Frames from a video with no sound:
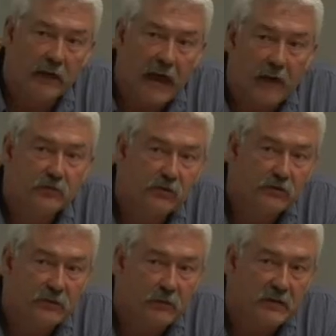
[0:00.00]
captured
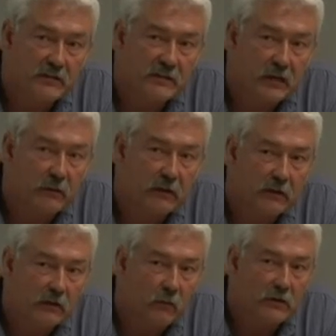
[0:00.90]
some of the sediment
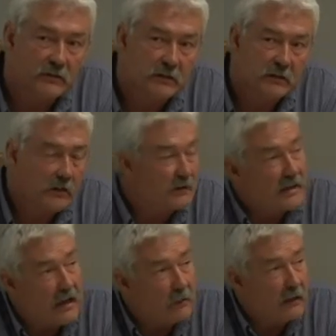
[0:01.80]
that was
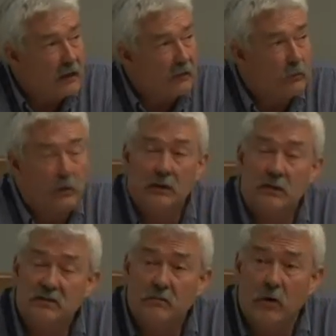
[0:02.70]
contaminated, we could
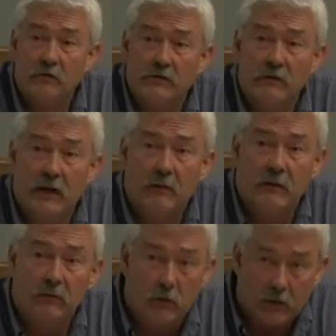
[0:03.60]
dispose of that
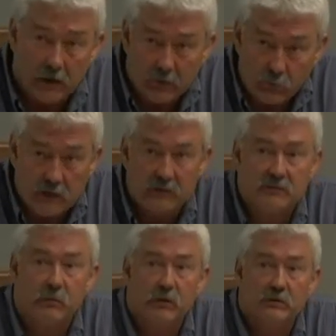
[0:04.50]
before it got
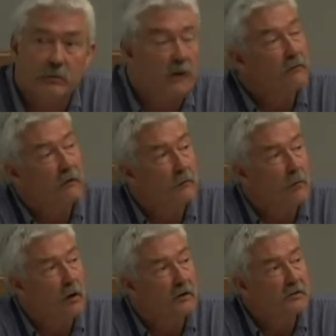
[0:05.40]
redispersed by
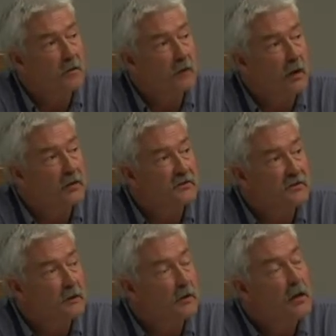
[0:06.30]
floodwaters, but we
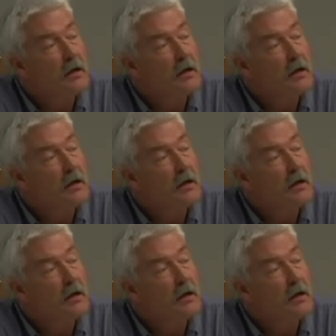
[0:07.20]
also